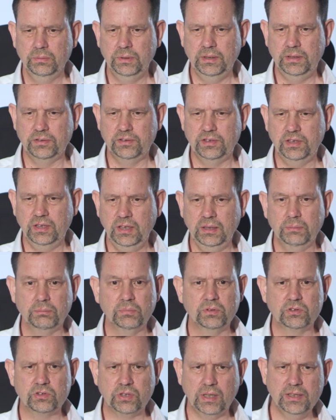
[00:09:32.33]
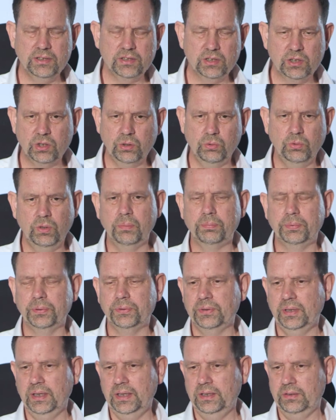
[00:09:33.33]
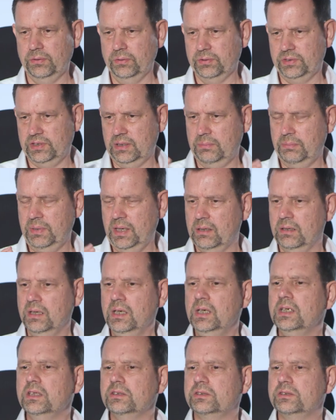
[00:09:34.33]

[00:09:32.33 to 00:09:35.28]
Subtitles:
We can see him trying to cooperate or somehow